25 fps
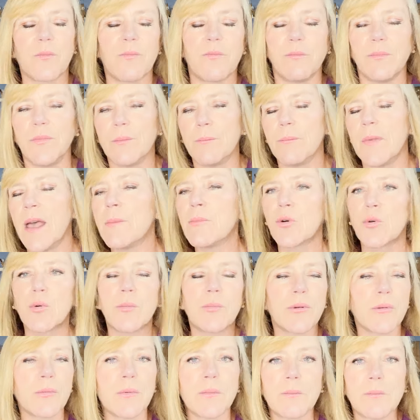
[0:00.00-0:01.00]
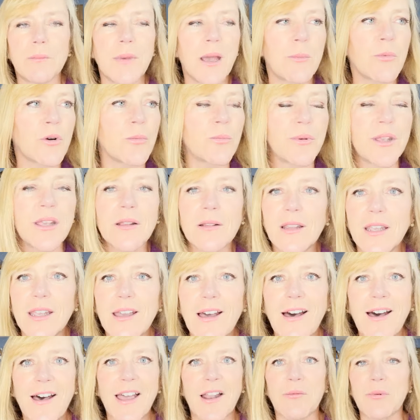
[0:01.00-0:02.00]
memorable
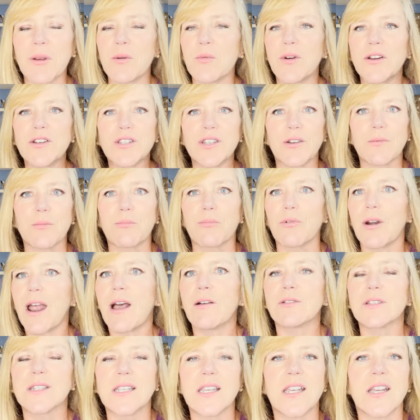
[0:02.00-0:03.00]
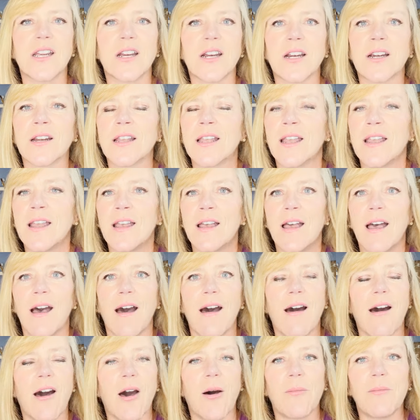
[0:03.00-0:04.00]
memorabilia. Everybody wears their Browns gear.
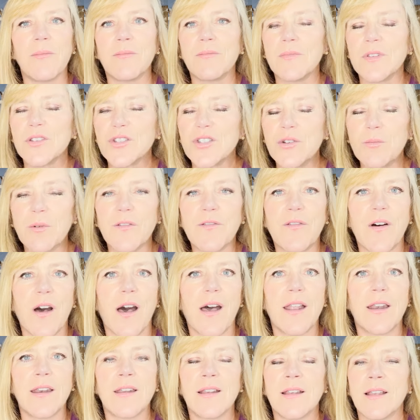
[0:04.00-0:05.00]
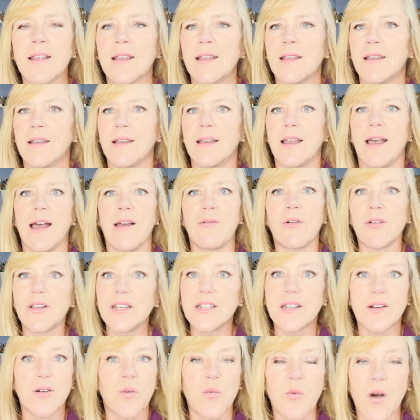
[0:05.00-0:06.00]
Um, super fun. I've only
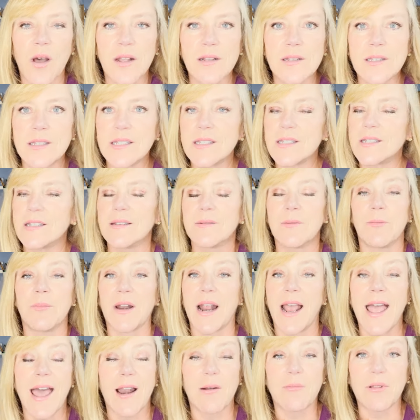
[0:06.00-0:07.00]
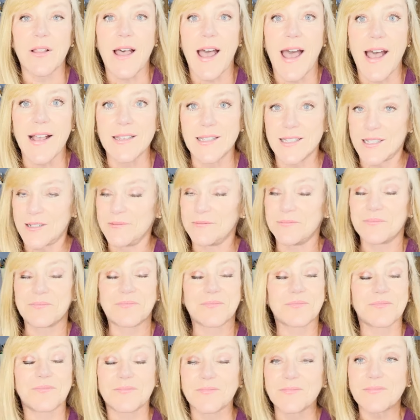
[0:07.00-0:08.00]
done it once, but I had a blast.
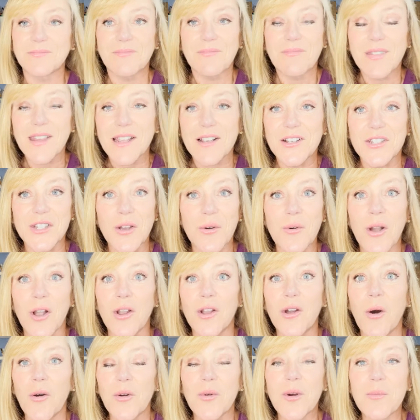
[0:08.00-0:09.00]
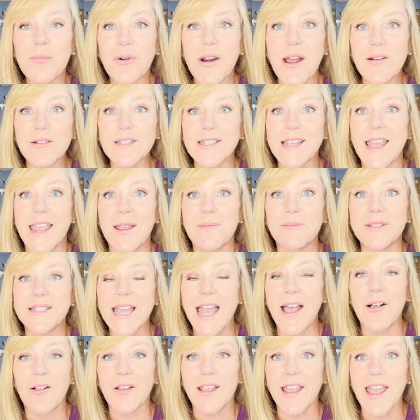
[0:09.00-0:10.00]
So go to a Browns game,
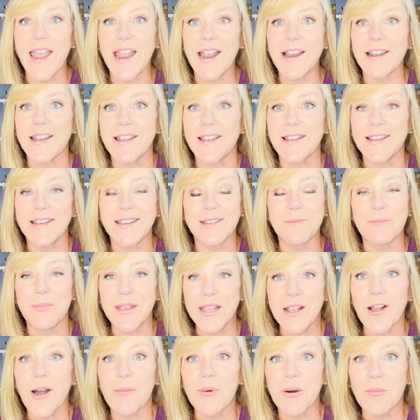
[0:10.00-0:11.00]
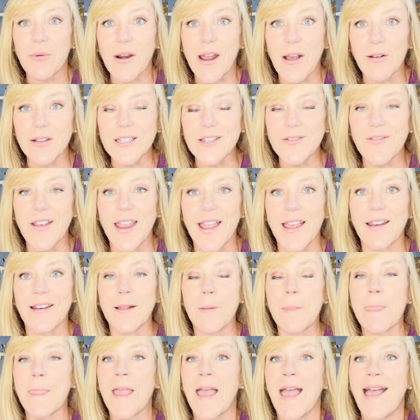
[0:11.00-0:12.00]
tailgate, you become a Browns fan.
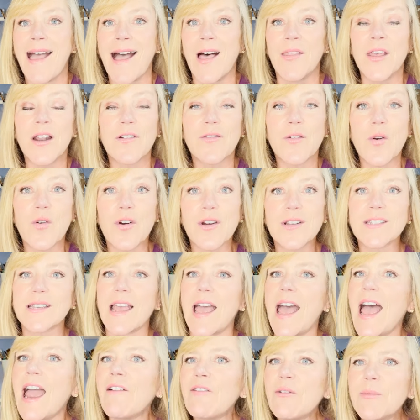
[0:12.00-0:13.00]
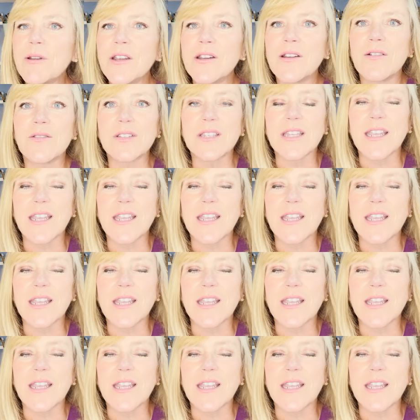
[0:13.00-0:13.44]
And then, of course, everybody knows